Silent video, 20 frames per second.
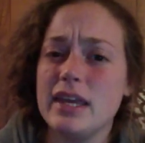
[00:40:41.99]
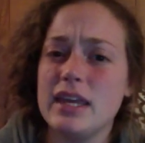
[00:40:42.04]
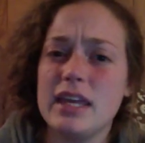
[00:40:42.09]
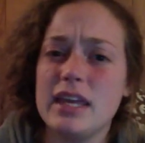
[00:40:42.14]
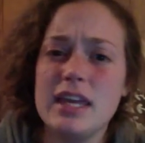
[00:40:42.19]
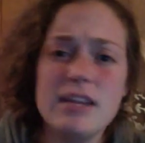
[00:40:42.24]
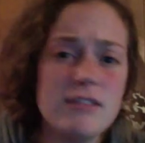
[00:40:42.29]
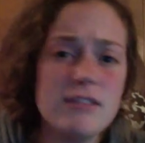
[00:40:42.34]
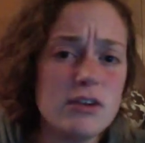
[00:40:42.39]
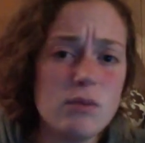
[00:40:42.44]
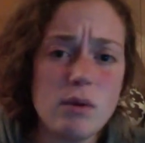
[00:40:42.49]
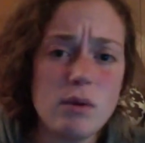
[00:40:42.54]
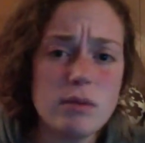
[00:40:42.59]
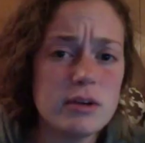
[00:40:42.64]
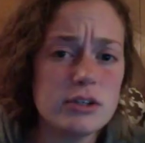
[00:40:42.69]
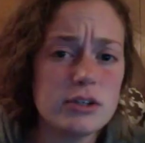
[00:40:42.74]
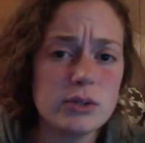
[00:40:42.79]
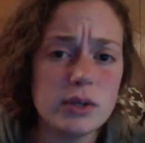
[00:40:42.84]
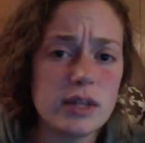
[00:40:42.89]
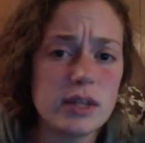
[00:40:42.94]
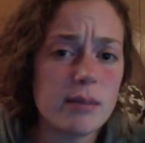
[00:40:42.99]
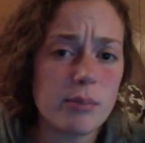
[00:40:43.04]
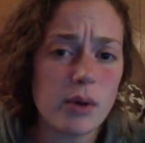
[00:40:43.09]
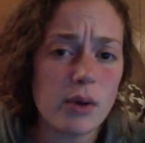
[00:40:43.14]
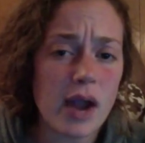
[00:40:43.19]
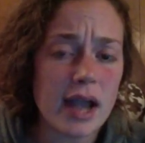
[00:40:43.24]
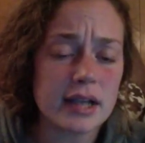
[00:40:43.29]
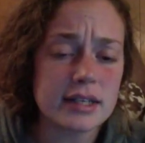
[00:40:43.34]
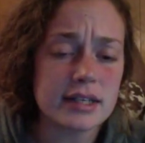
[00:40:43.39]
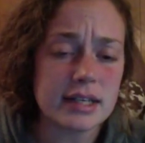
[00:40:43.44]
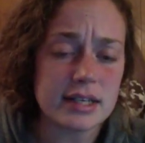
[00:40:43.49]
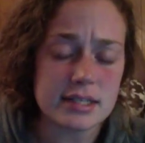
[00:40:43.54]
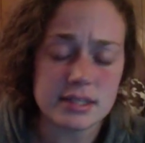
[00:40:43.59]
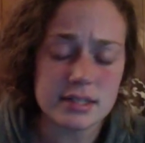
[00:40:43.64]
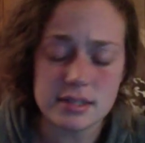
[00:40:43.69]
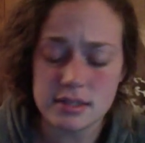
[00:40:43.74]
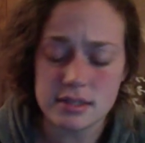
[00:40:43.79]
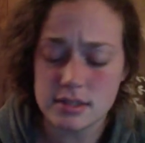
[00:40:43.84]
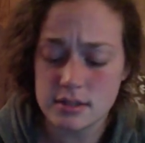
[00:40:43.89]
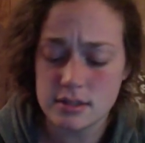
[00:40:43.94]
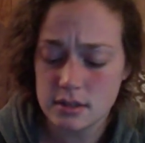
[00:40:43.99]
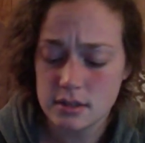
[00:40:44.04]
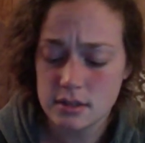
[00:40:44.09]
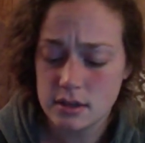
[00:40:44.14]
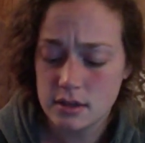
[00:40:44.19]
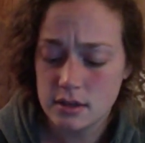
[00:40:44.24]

Even when we were doing the practice